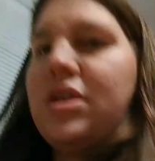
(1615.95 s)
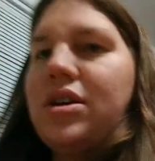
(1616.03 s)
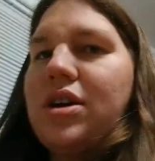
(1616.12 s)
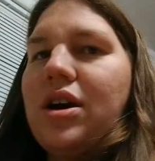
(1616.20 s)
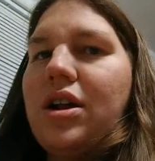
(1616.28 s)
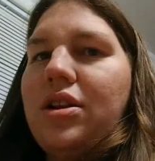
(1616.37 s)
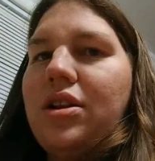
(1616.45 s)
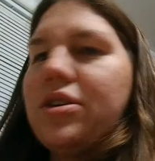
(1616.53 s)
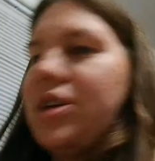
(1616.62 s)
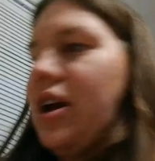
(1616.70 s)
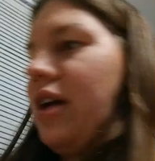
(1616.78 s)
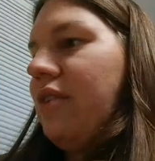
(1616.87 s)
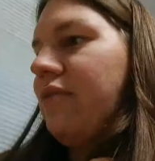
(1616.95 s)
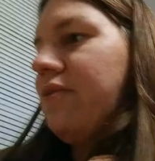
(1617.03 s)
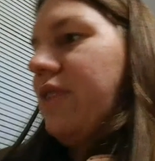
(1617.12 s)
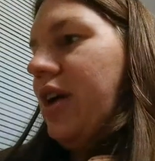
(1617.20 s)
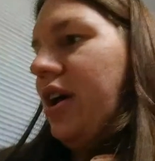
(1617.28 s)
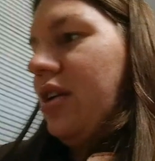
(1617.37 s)
got lucked out and
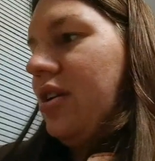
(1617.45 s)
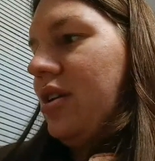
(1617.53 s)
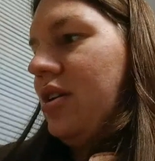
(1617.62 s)
found